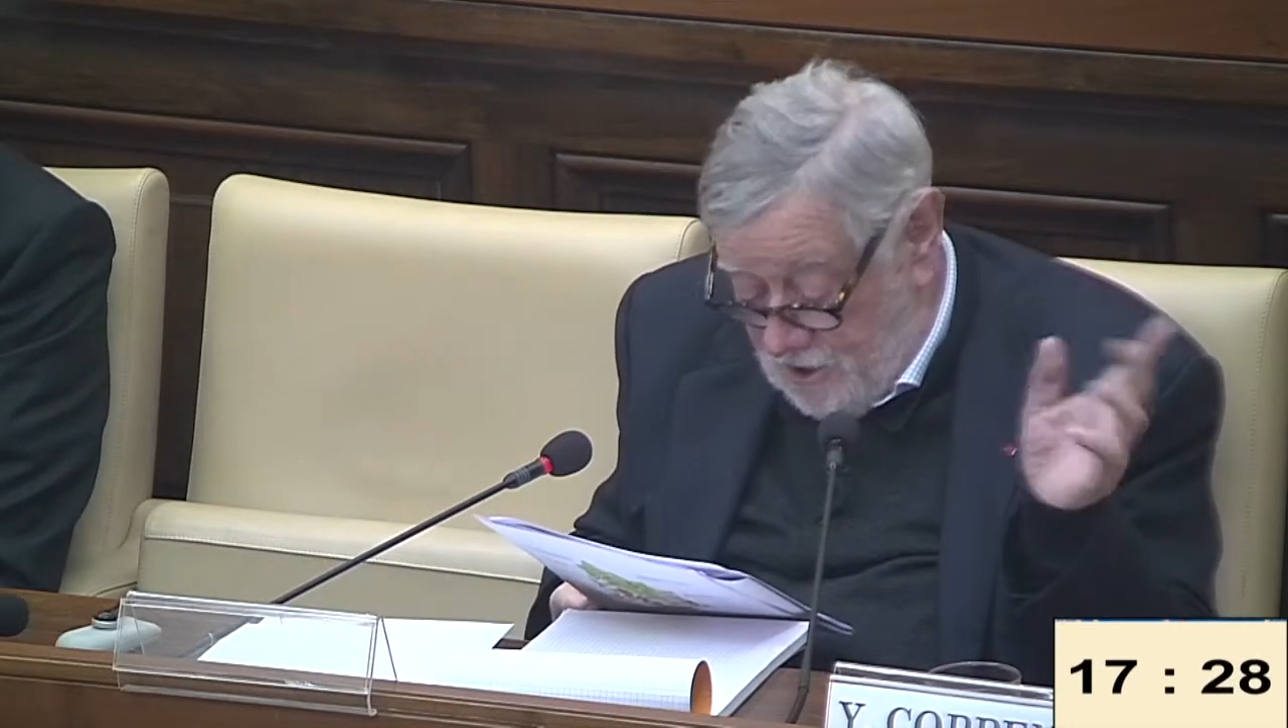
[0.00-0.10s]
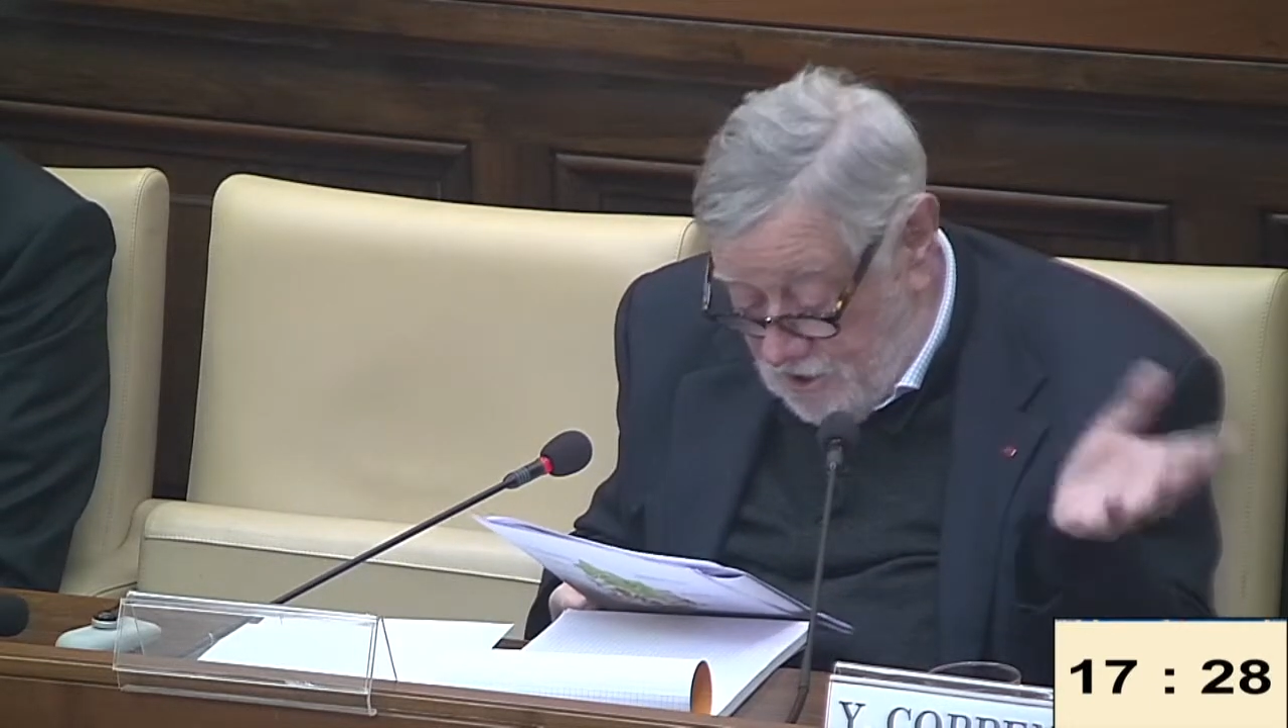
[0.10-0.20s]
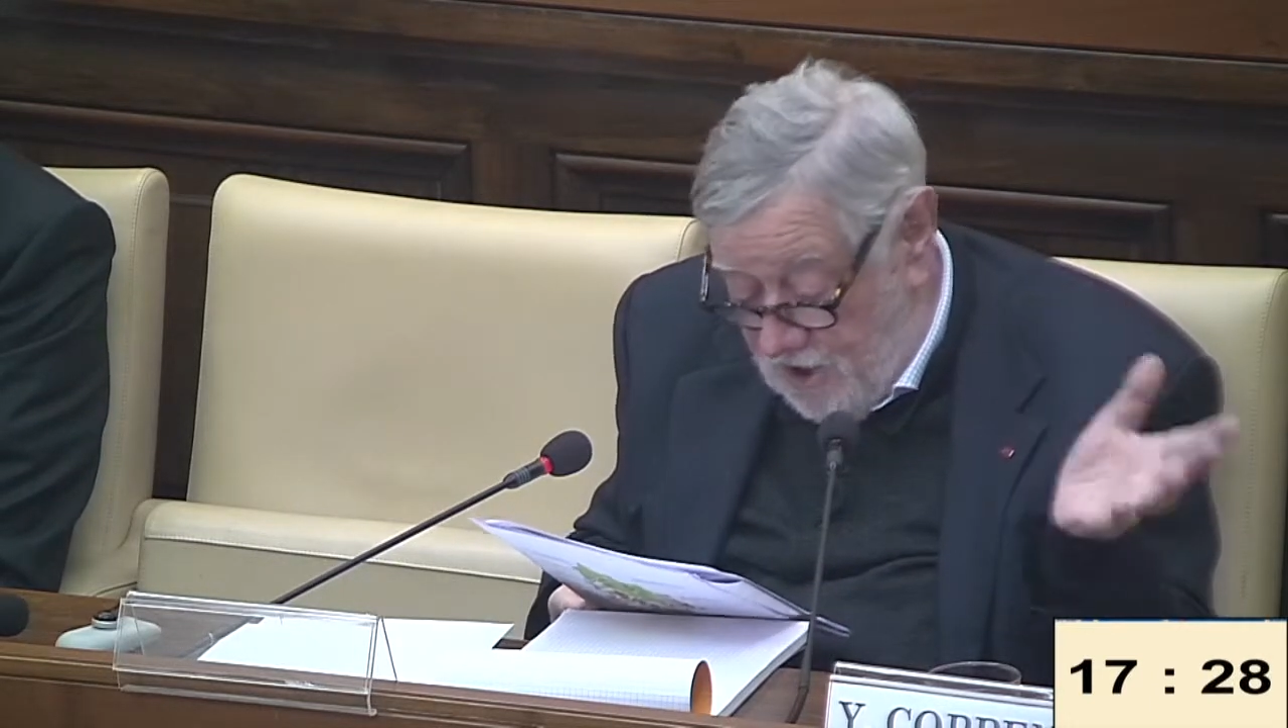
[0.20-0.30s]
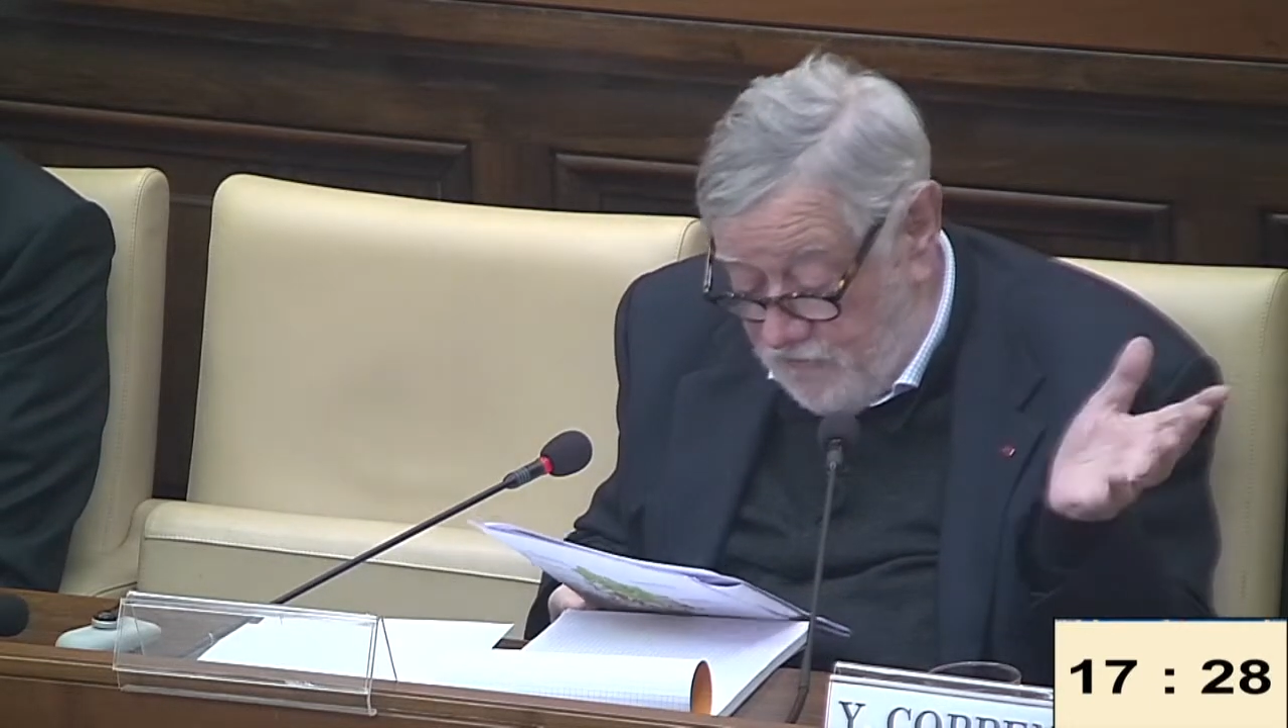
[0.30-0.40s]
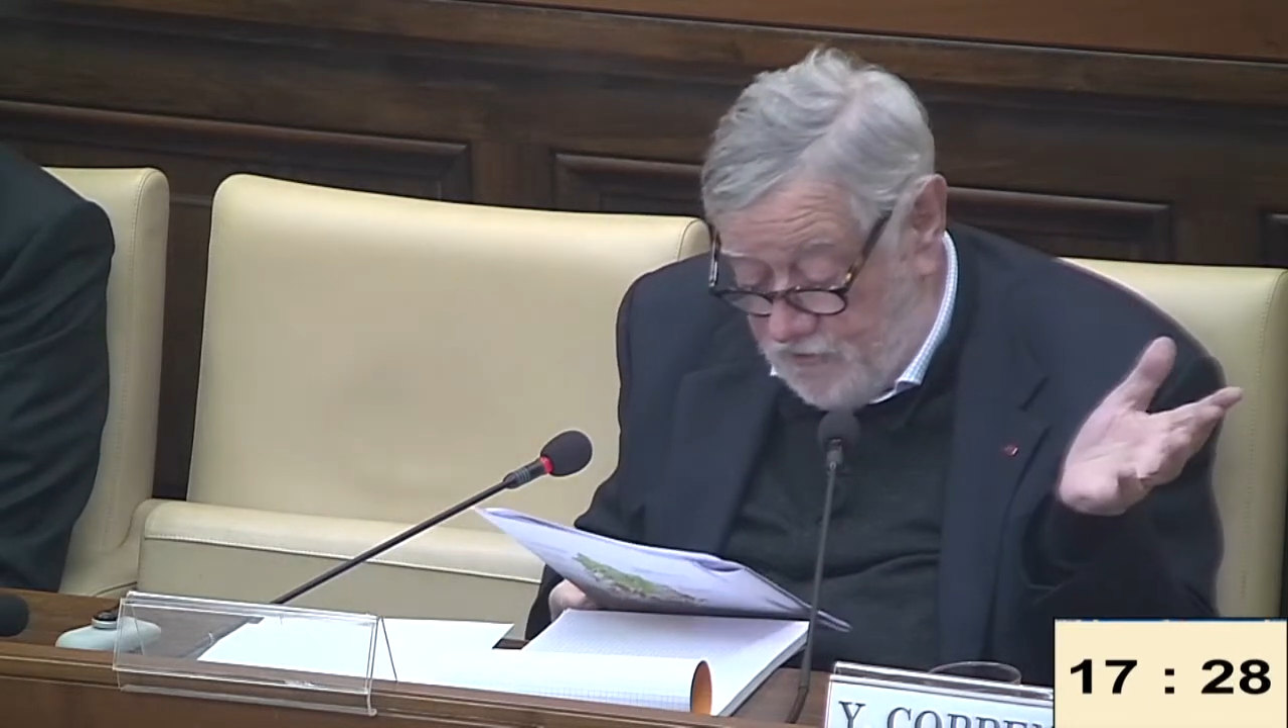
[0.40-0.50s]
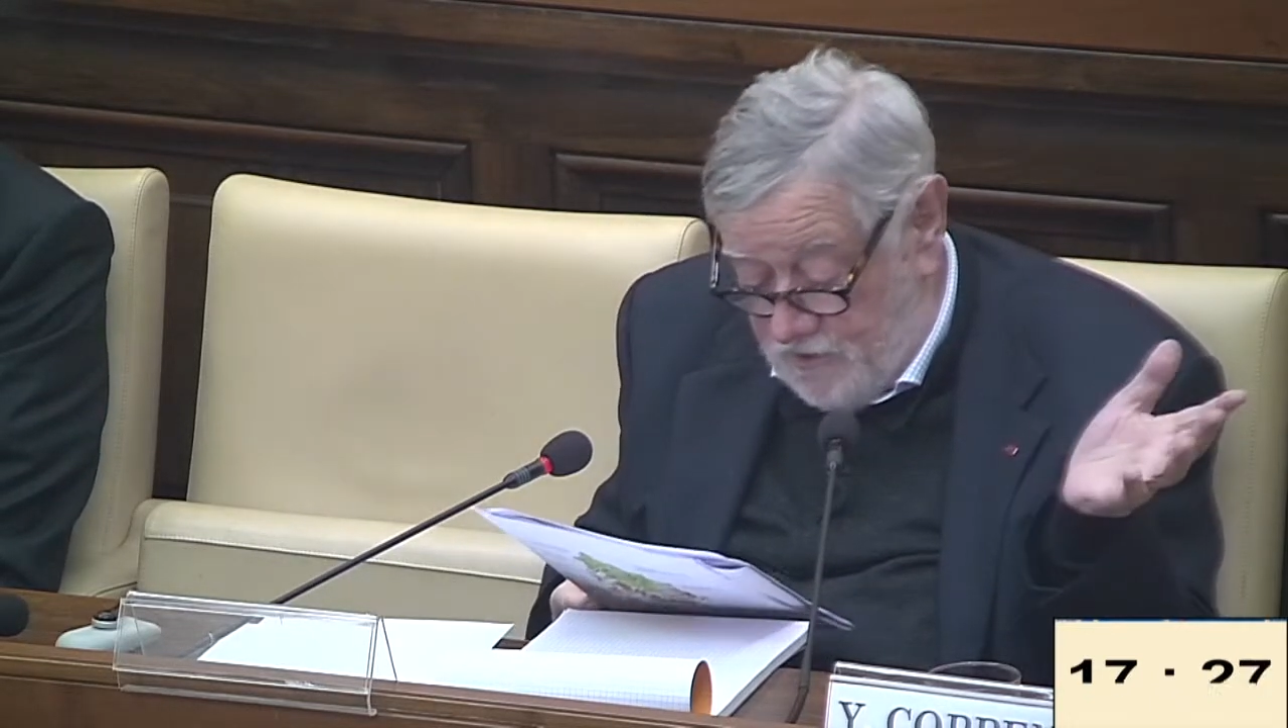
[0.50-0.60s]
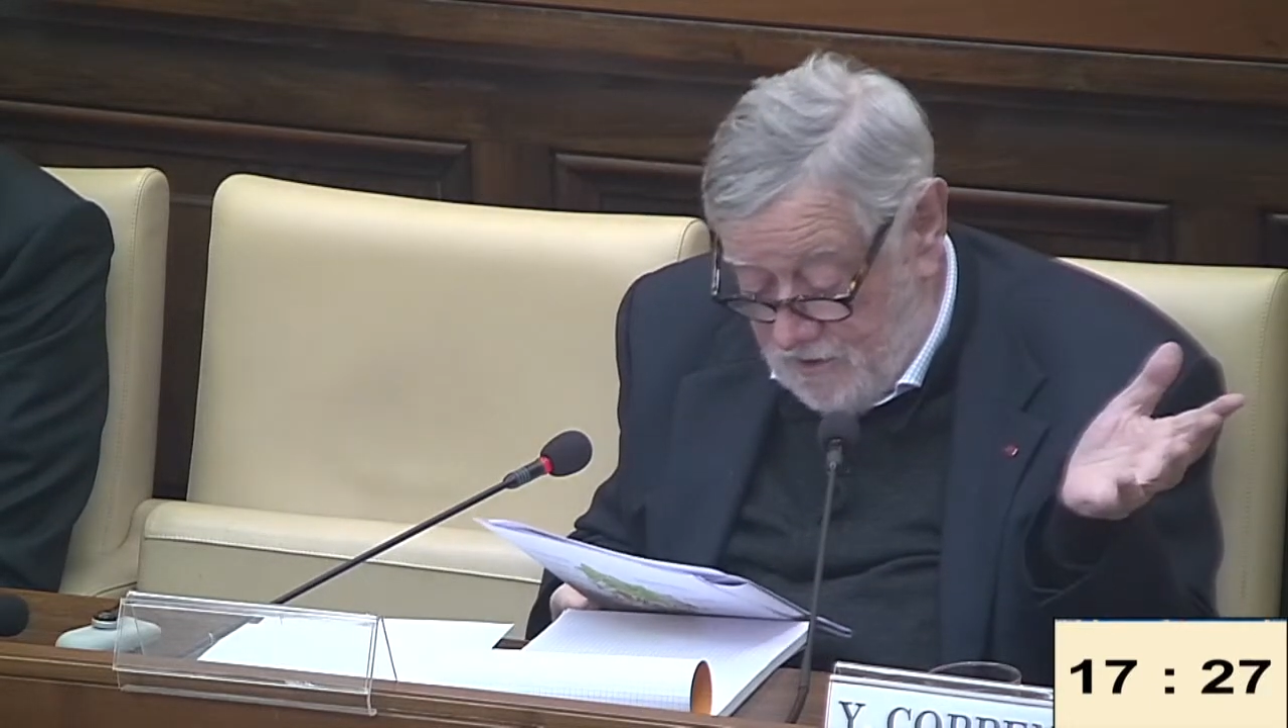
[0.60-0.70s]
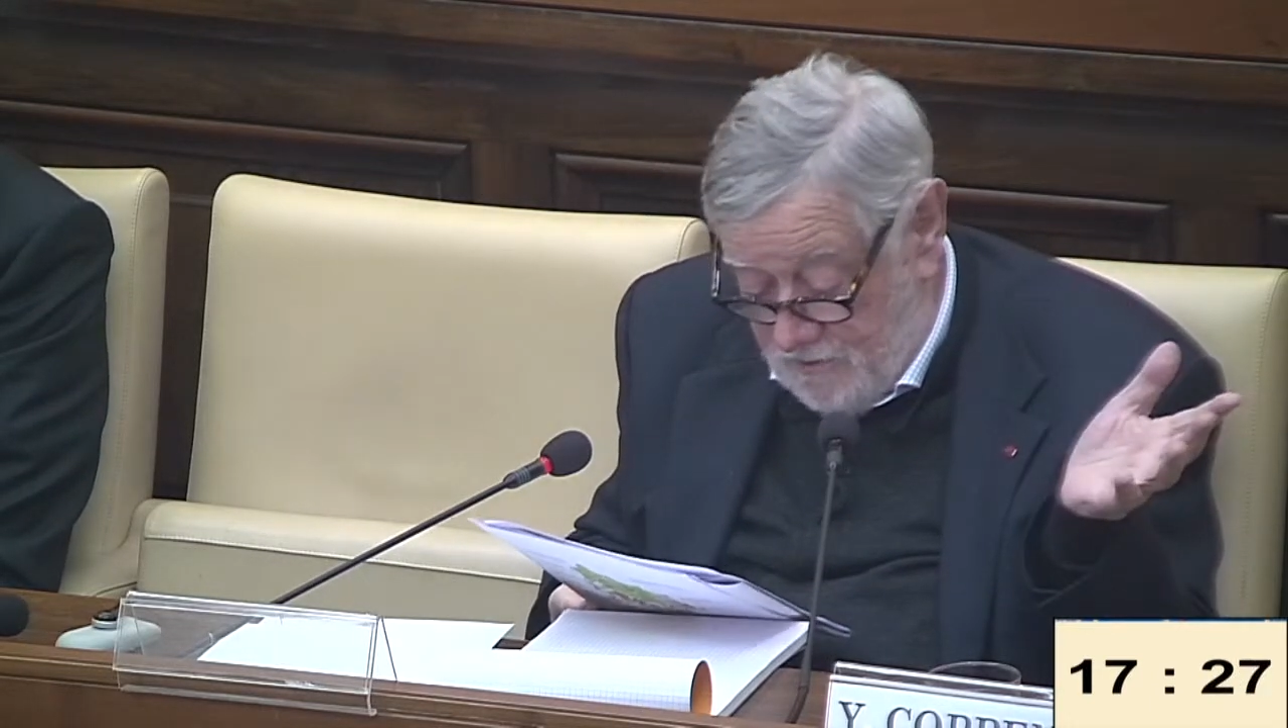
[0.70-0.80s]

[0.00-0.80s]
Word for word: shift.